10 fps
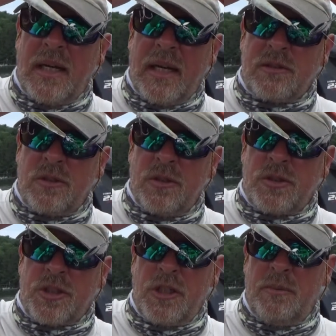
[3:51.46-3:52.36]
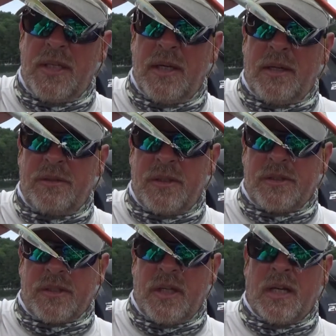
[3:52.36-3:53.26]
action or shimmy out of
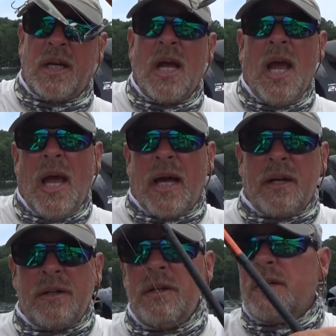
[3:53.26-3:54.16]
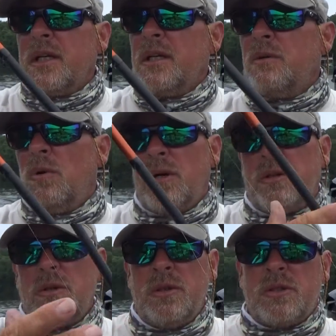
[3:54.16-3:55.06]
this thing. And another thing you want
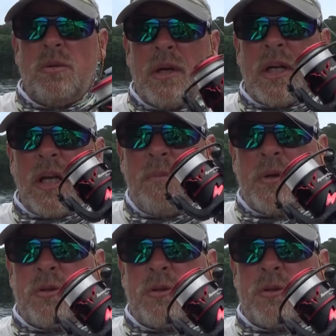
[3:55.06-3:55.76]
to do is you want to keep your